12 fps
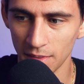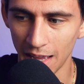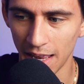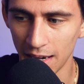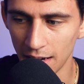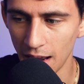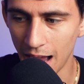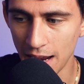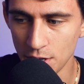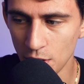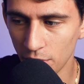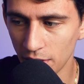And
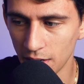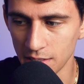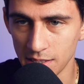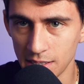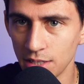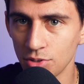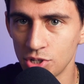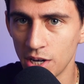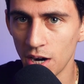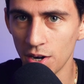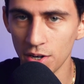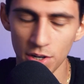I know that on
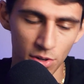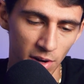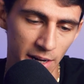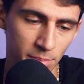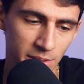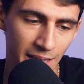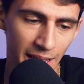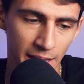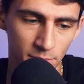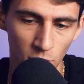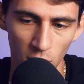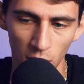Skillshare, you're able to
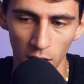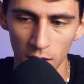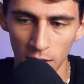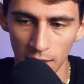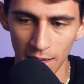add more.